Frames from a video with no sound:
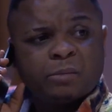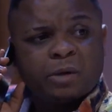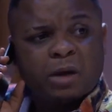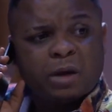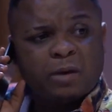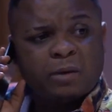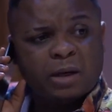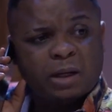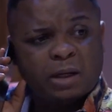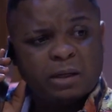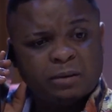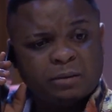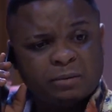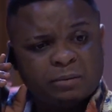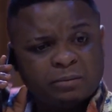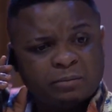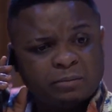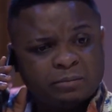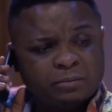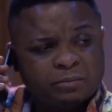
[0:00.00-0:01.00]
All right.
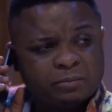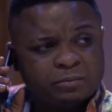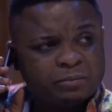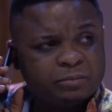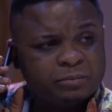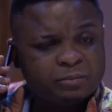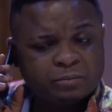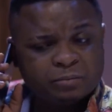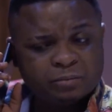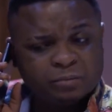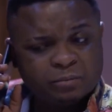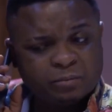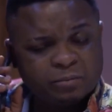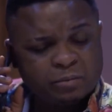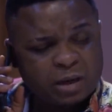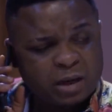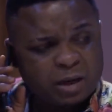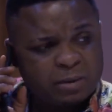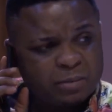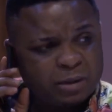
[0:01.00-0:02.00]

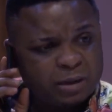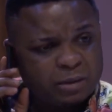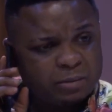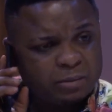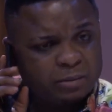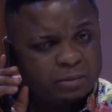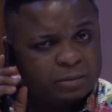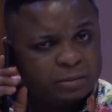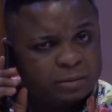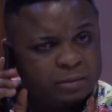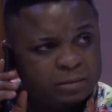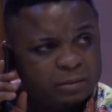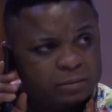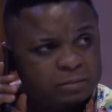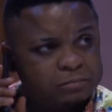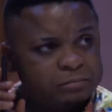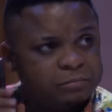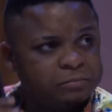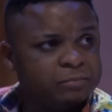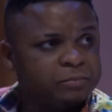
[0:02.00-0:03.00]
Bye, babe.
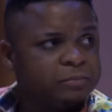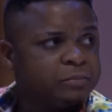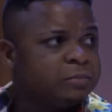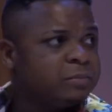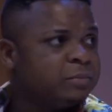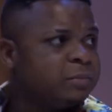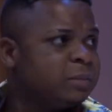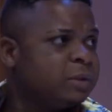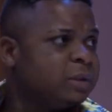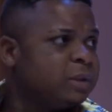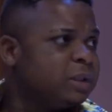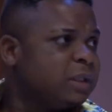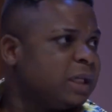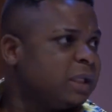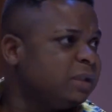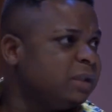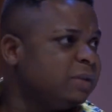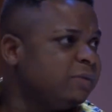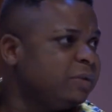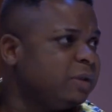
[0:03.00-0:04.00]
She
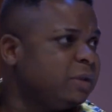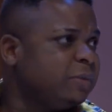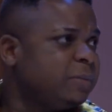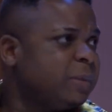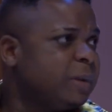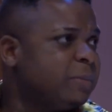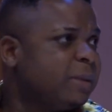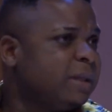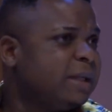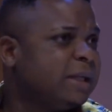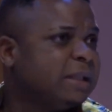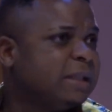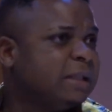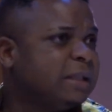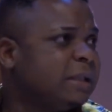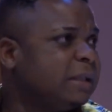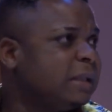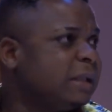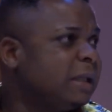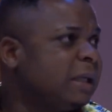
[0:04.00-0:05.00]
doesn't even remember
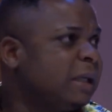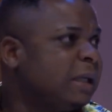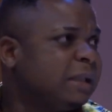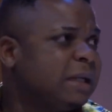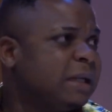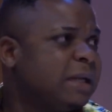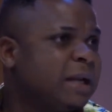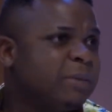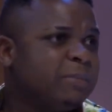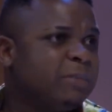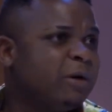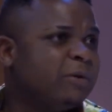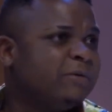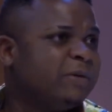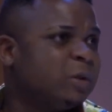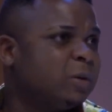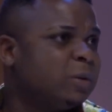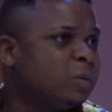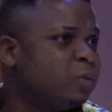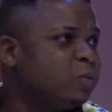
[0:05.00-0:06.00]
the number of
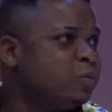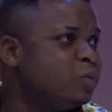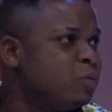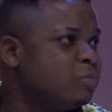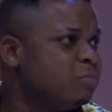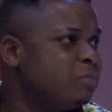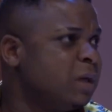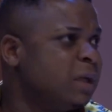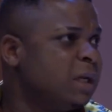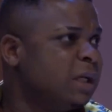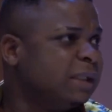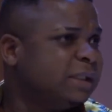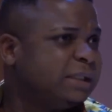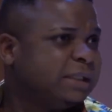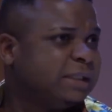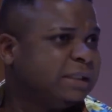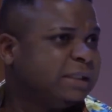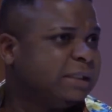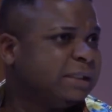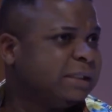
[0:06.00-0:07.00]
the room
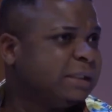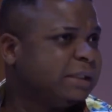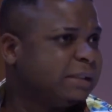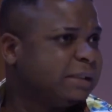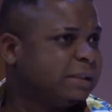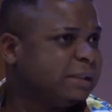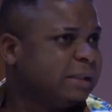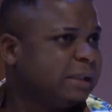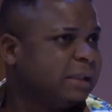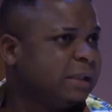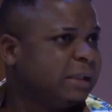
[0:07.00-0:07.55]
she is.